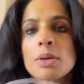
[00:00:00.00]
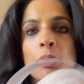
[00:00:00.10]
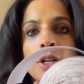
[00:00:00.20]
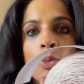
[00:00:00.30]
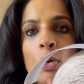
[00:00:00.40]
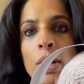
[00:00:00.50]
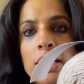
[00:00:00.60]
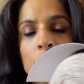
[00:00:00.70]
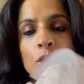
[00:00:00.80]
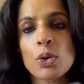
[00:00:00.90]
have put them
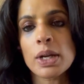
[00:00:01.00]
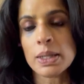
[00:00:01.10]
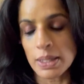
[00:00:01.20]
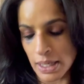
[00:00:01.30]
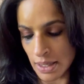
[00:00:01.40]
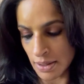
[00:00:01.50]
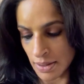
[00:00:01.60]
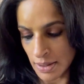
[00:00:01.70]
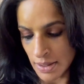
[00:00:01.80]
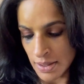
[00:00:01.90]
away so quickly.
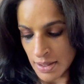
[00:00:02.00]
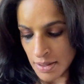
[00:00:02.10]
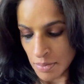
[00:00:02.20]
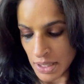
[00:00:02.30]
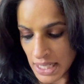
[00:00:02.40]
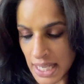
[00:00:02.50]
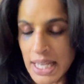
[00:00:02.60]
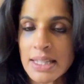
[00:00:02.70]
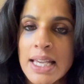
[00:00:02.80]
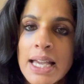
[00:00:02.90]
But
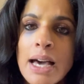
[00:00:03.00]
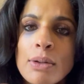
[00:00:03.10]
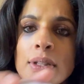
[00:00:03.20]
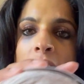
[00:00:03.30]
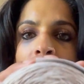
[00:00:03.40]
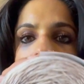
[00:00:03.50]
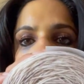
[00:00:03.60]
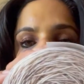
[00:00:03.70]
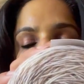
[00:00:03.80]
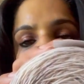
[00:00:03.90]
again, like, how lovely is
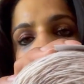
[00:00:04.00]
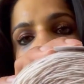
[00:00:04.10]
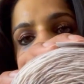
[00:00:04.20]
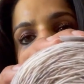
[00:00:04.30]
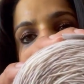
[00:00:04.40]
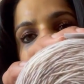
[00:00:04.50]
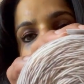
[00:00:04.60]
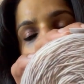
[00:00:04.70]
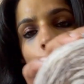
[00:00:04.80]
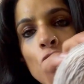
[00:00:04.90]
it to just have
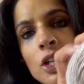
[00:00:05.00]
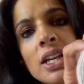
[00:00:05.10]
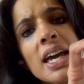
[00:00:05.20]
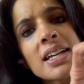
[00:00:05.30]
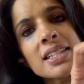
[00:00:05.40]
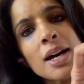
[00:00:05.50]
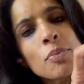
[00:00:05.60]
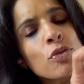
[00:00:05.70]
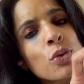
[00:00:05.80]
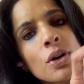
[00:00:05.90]
your yarn caked
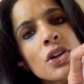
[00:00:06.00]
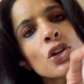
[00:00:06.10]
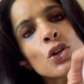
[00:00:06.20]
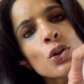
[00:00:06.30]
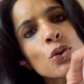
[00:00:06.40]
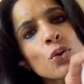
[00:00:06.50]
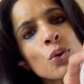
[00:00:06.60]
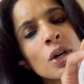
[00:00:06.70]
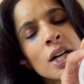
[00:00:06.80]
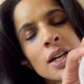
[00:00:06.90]
up for you?